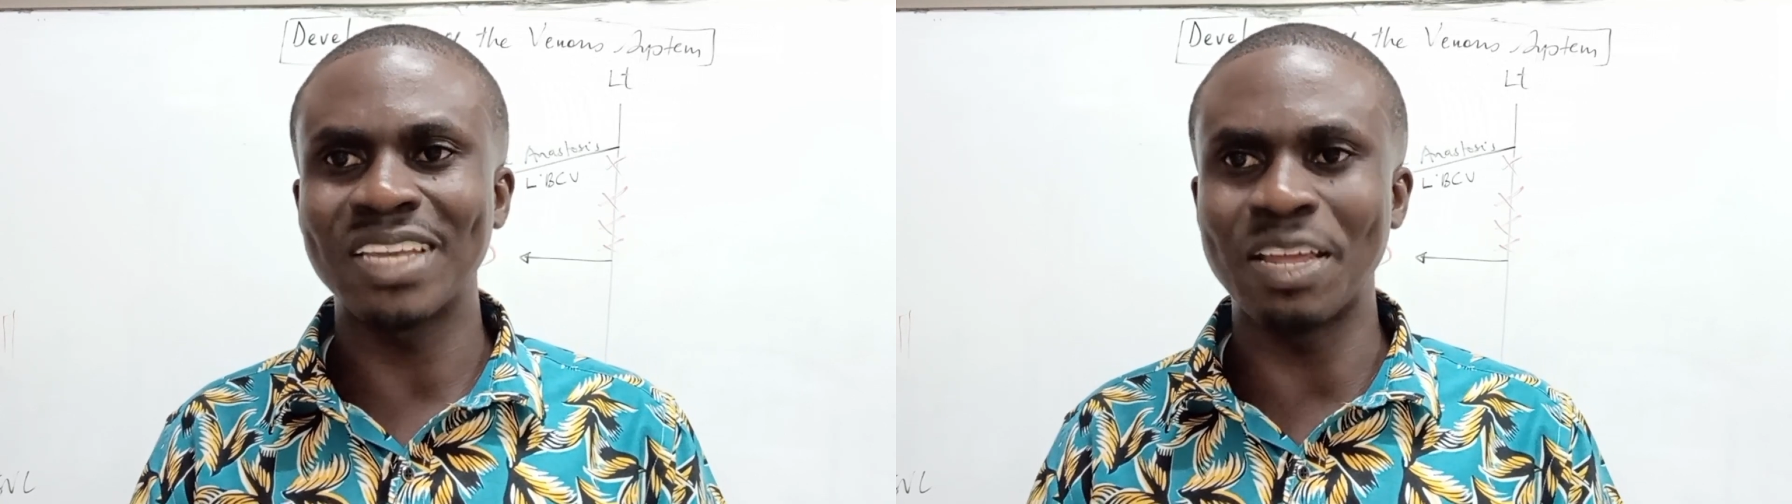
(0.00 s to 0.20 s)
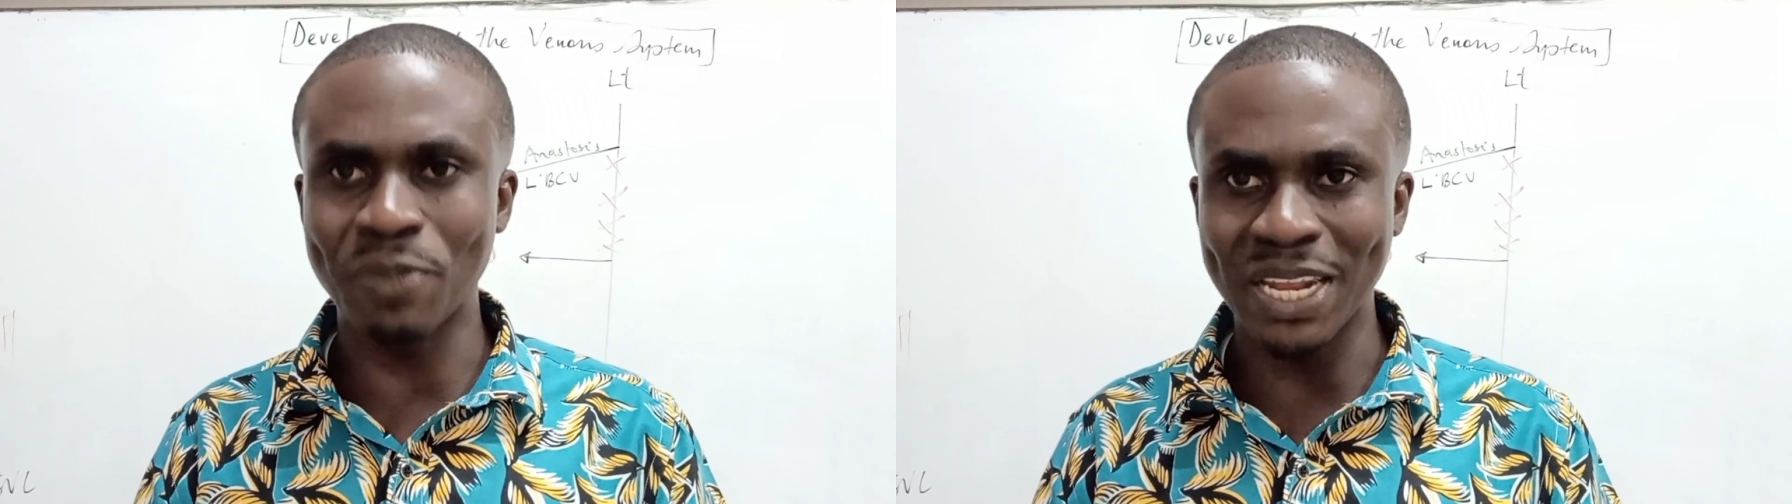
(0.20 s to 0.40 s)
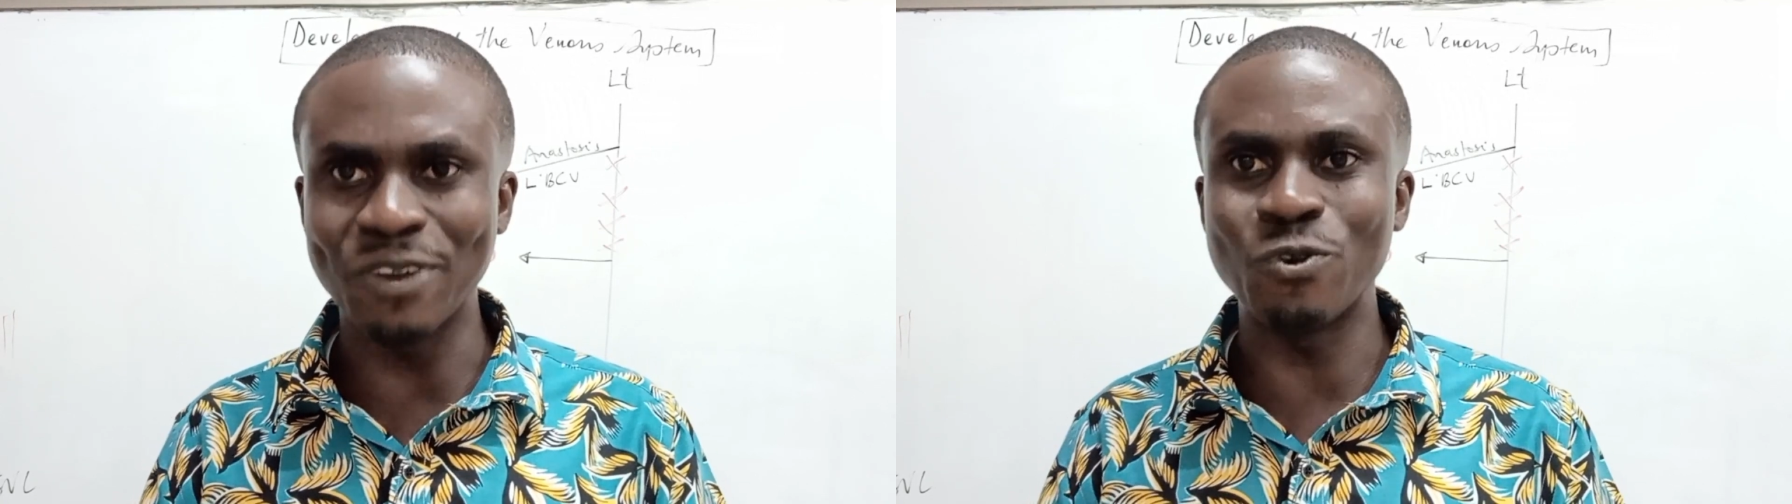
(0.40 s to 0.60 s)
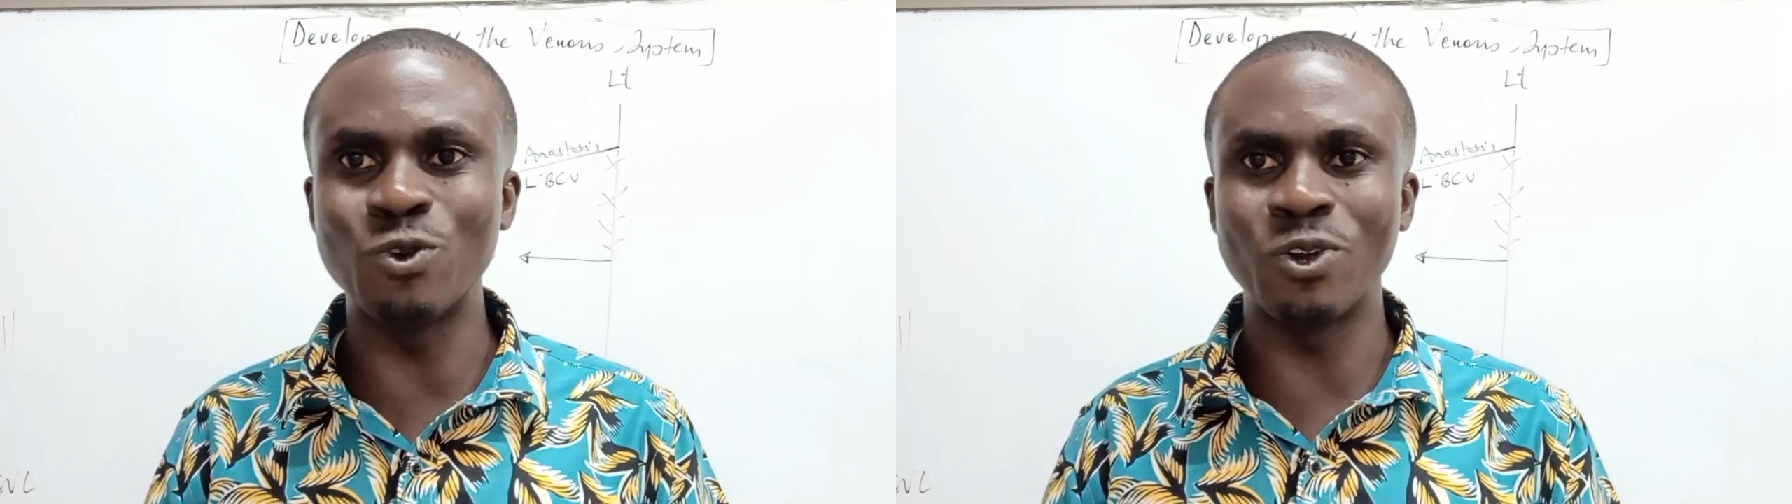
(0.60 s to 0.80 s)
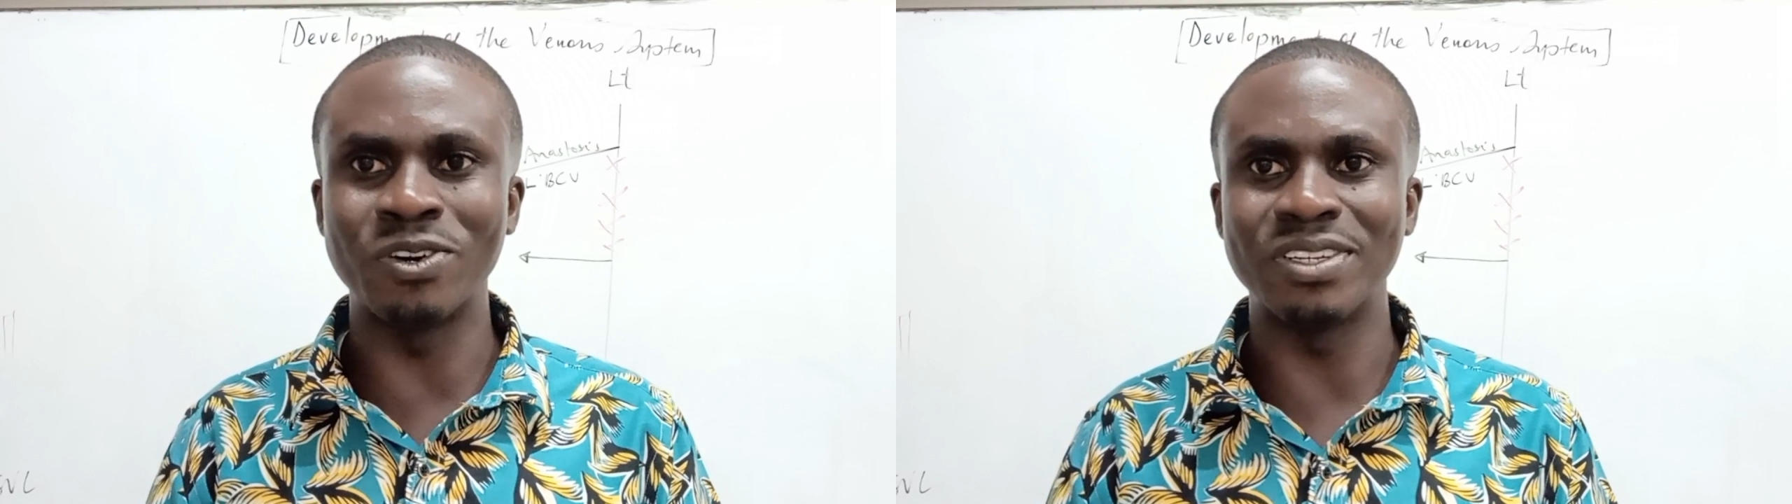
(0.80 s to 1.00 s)
and may the
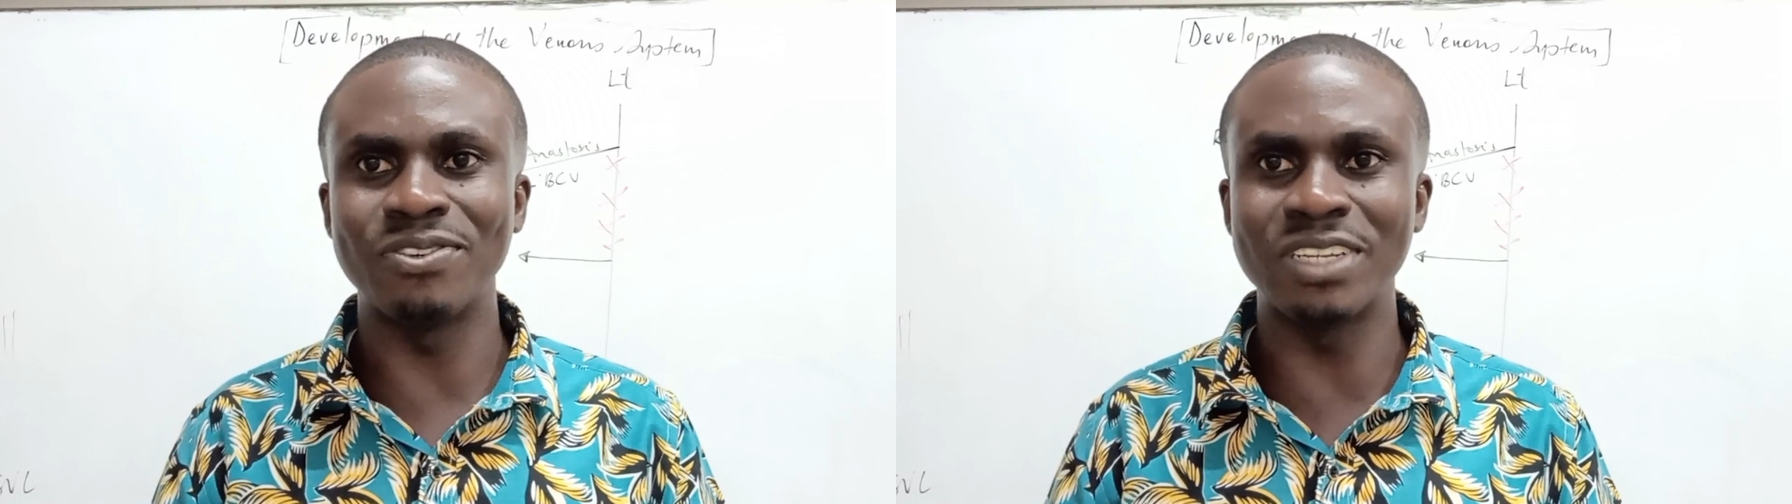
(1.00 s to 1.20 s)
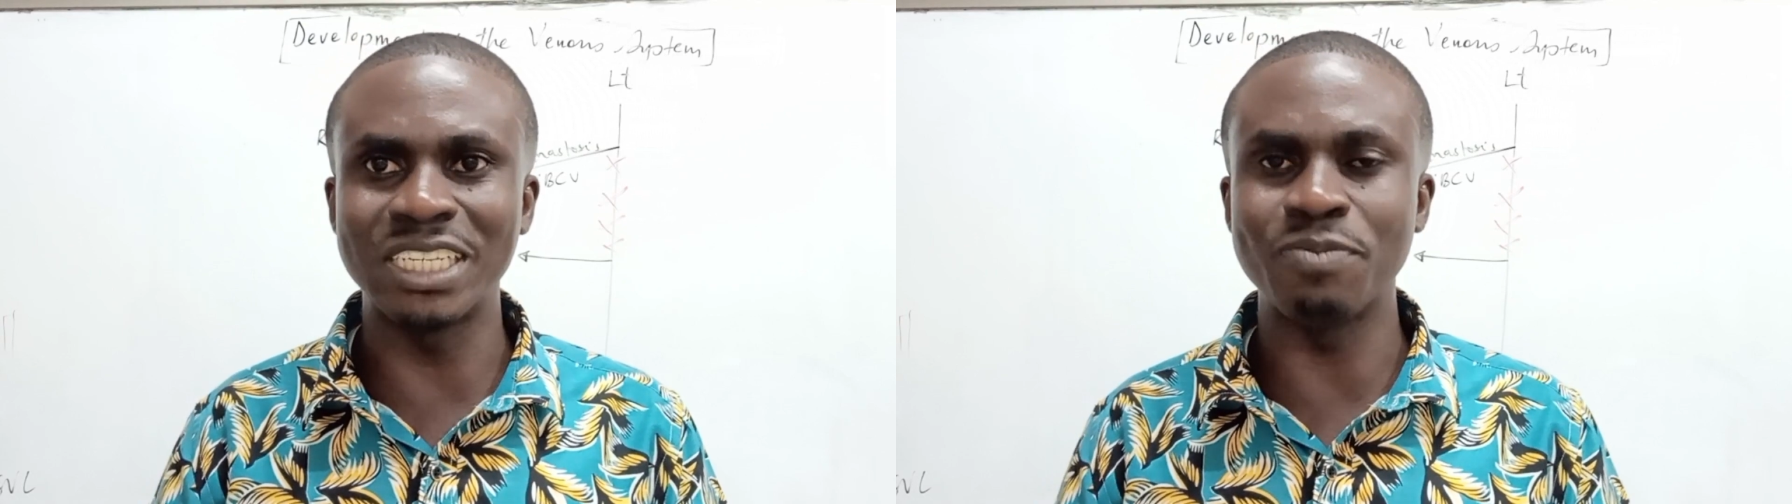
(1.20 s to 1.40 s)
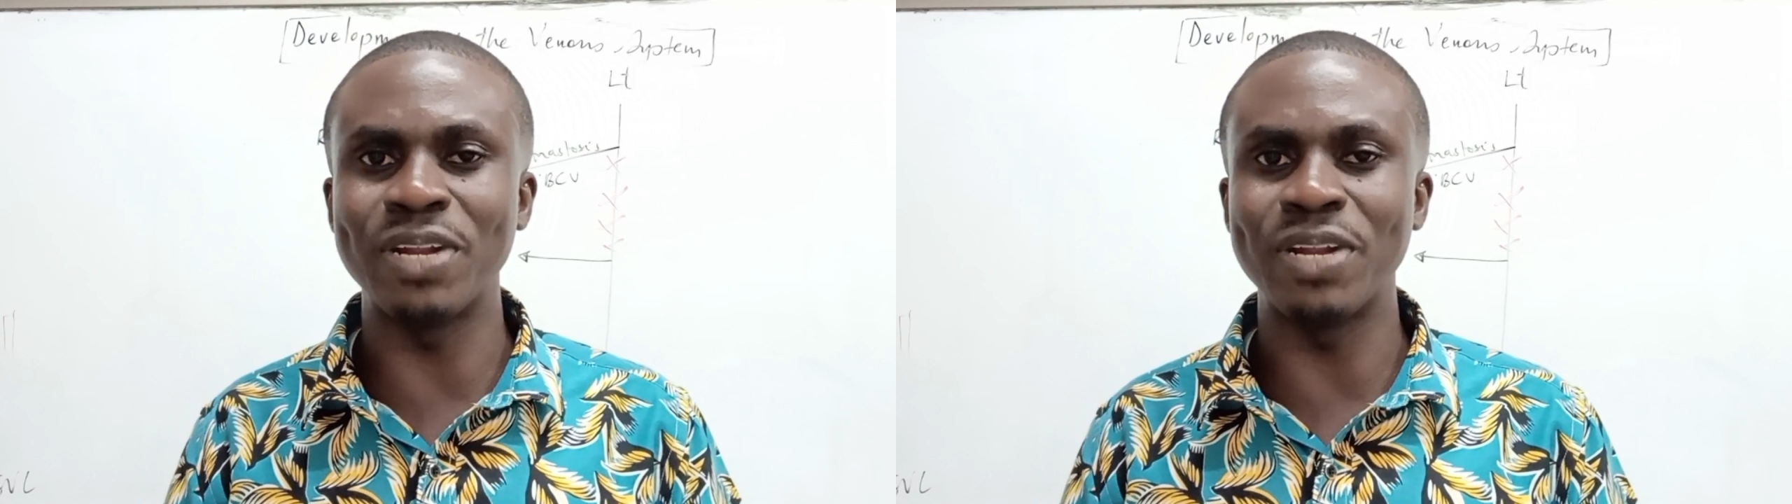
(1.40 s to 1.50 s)
good Lord richly